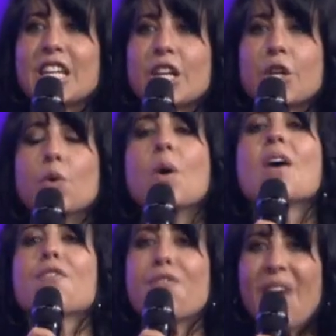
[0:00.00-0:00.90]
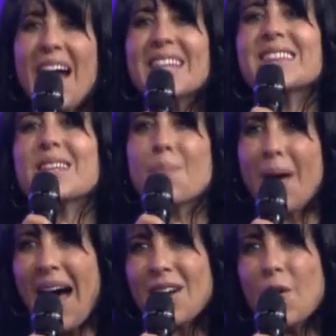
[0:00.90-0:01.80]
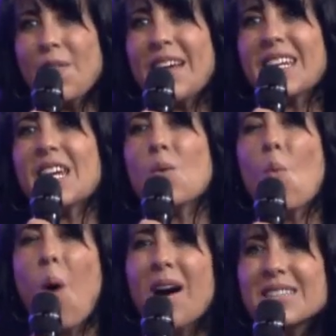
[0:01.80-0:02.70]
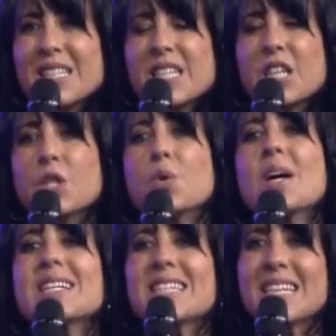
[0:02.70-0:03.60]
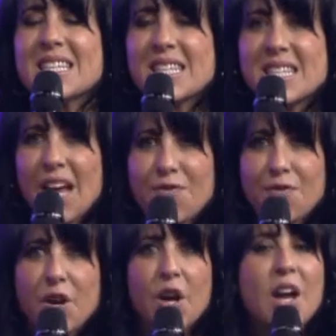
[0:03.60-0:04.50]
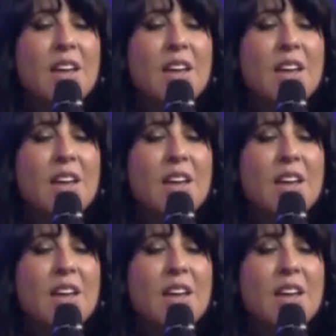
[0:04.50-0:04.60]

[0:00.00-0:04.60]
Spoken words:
you fight the battle, that he wants you to suffer,